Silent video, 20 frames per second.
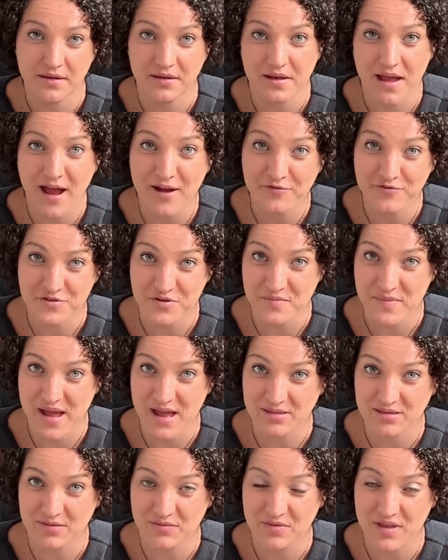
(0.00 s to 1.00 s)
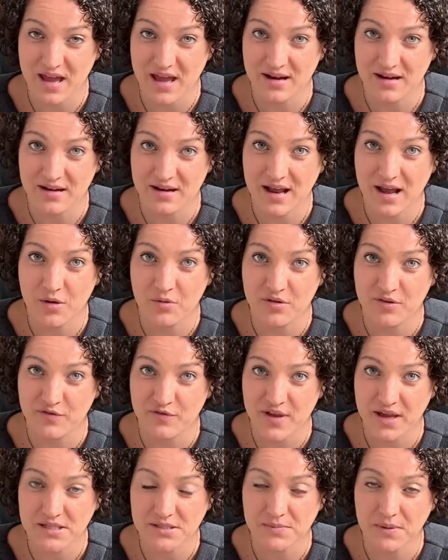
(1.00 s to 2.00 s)
aftermath of that and how it
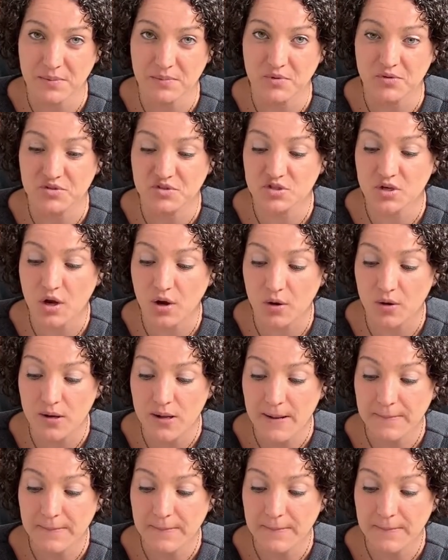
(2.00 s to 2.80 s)
affects people. So